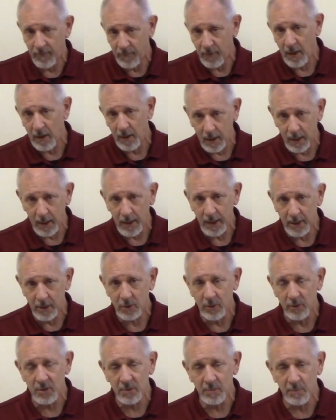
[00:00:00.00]
fallen
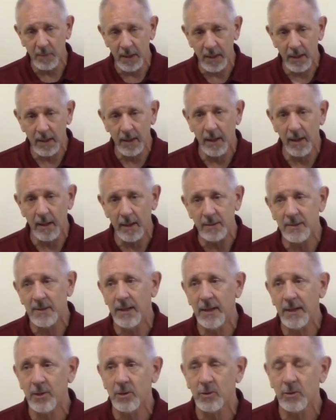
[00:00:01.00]
angels, but God's
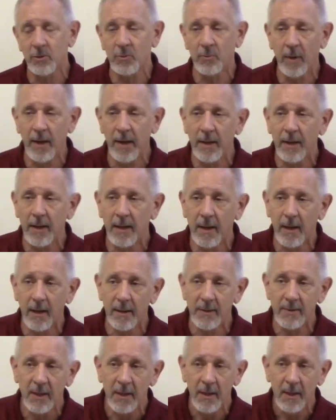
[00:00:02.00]
angels
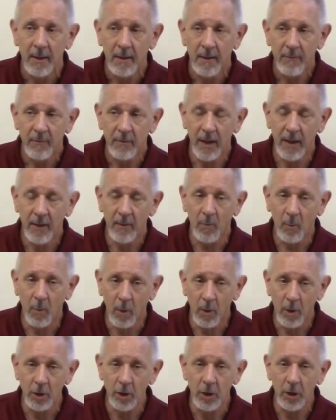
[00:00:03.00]
recognize that
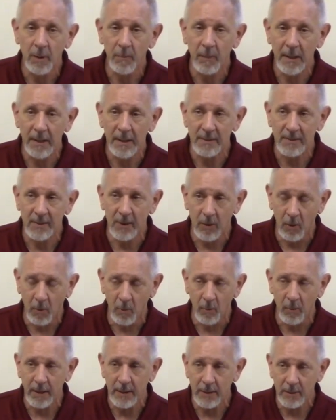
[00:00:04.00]
worship is
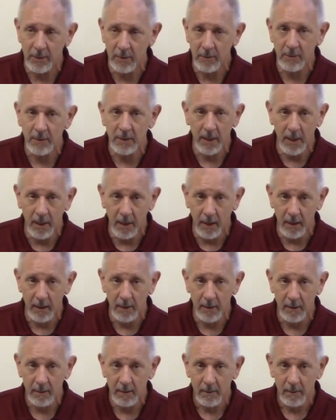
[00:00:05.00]
only due to God.
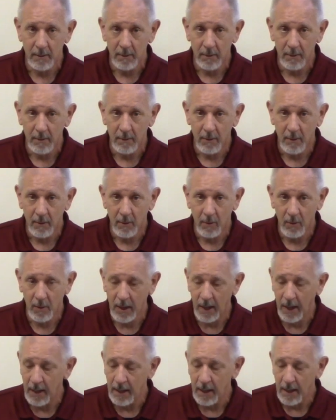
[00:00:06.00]

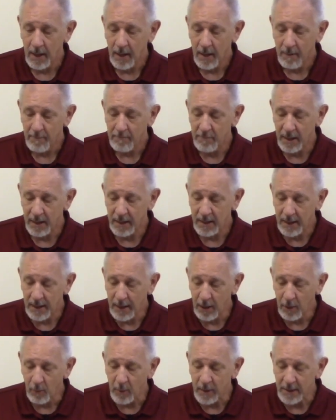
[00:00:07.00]
Okay? But
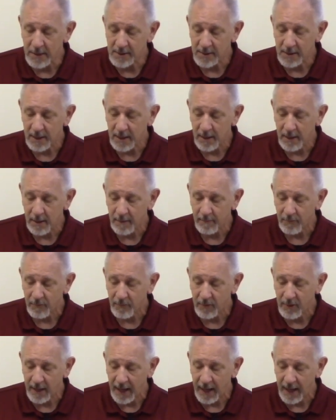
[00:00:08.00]
here we see
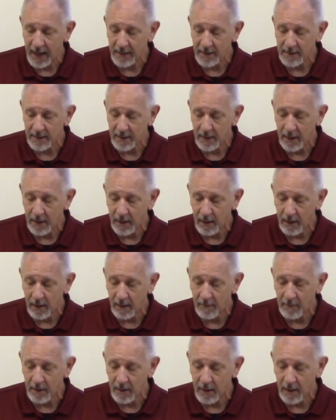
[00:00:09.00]
that
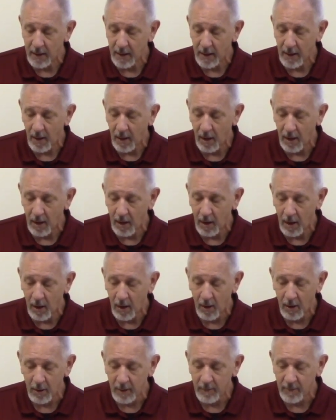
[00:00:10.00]

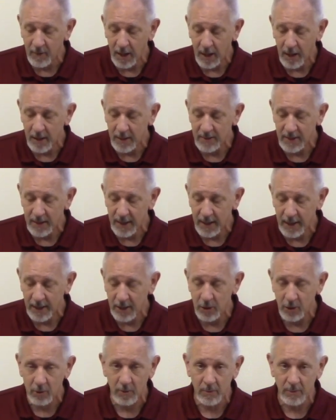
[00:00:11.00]
all of God's
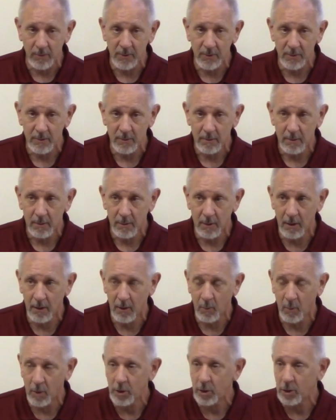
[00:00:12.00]
angels are
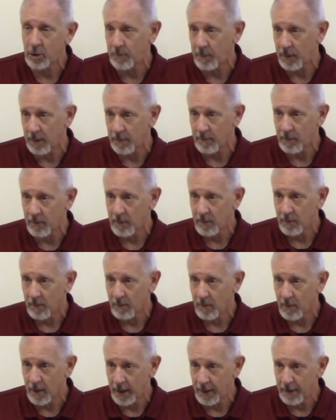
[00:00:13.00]
to worship him,
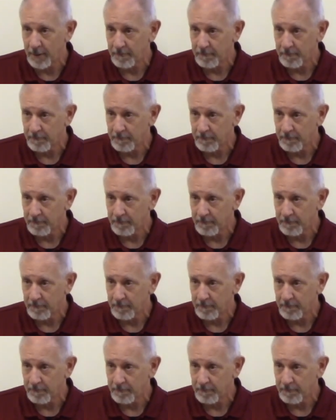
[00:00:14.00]
right?